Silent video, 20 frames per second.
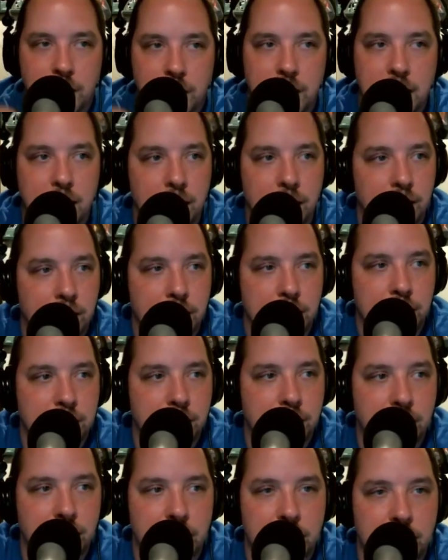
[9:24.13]
here
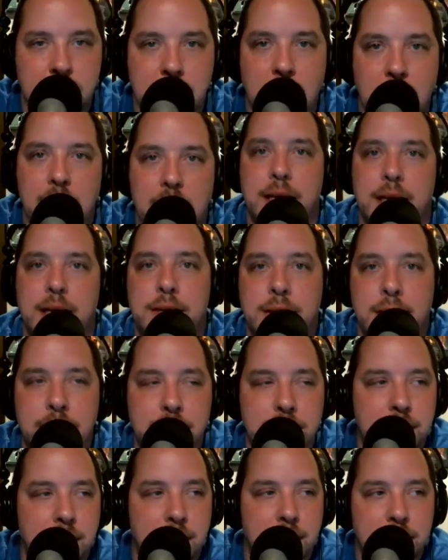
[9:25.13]
just was
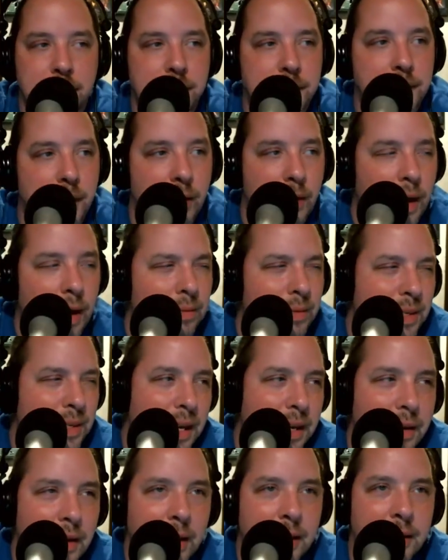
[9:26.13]
non-existent. So I was
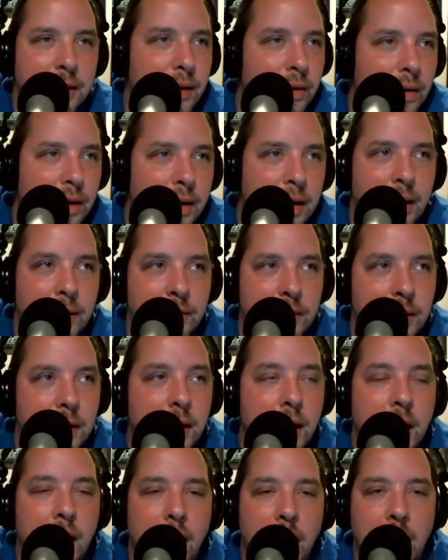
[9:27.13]
like, I
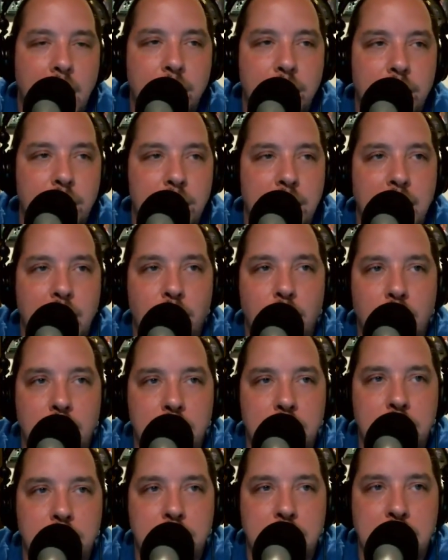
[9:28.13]

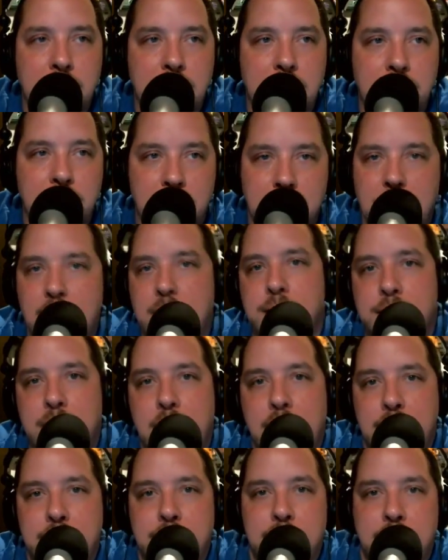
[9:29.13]
wanted to be the next
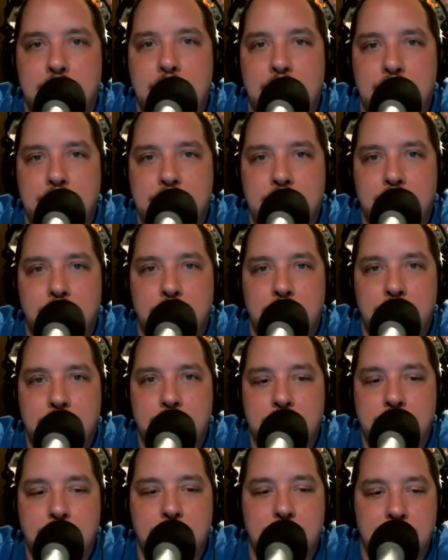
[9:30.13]
Casey Kasem,
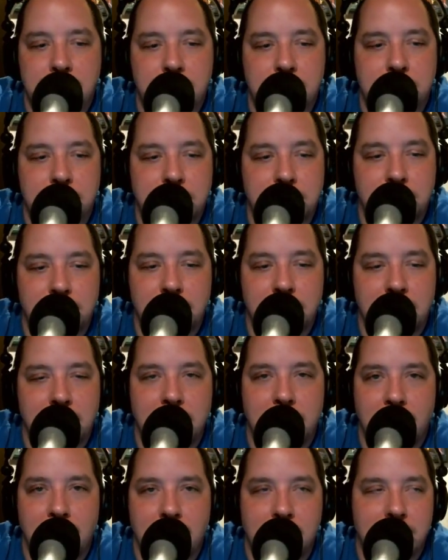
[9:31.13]
to be just
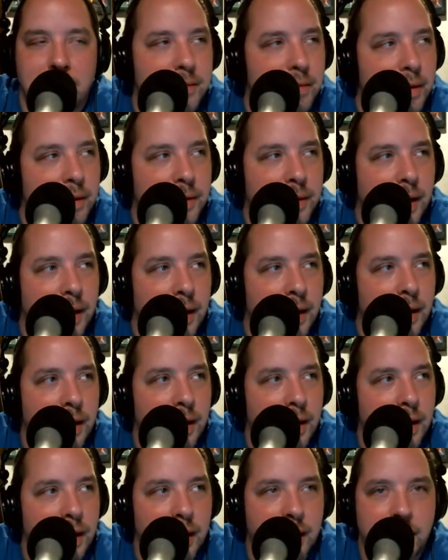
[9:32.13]
completely honest with you.
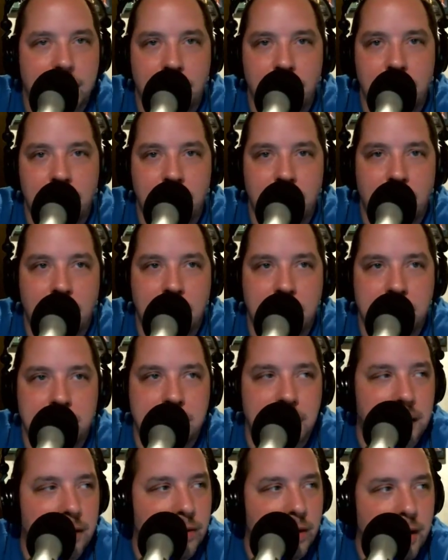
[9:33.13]
And then when Ryan
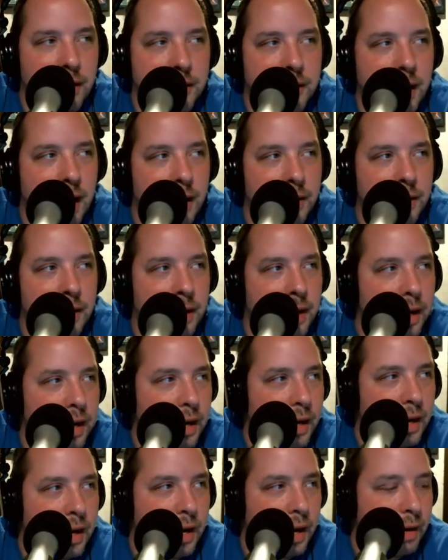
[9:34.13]
Seacrest got the
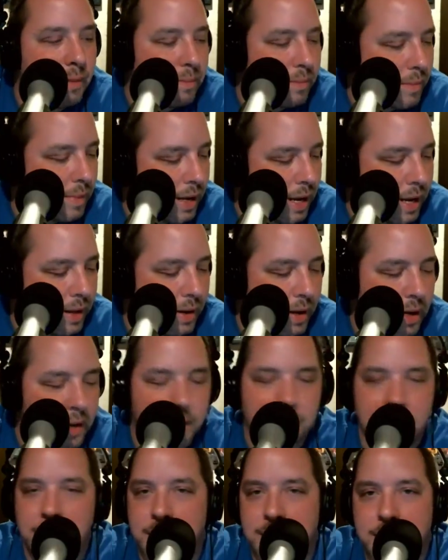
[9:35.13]
gig, I had
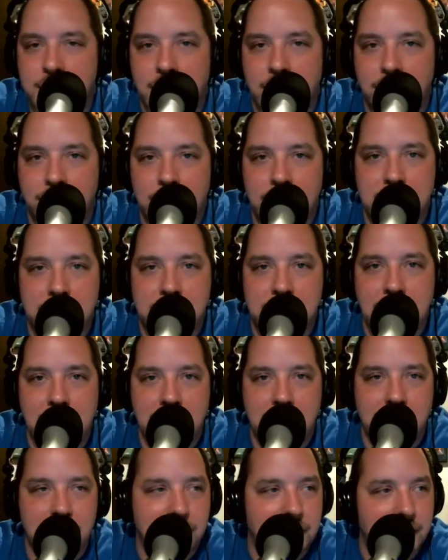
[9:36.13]
like this
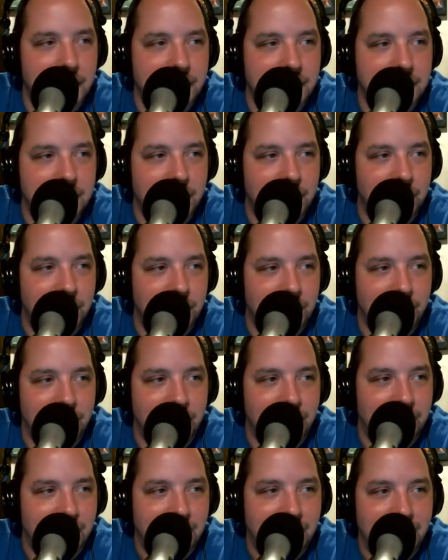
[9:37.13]
vendetta against him
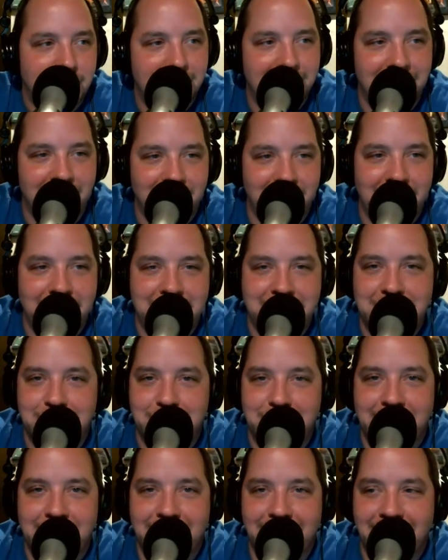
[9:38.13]
for the rest
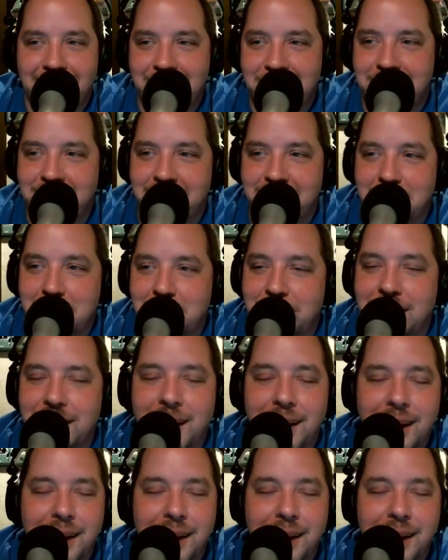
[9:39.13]
of my life, but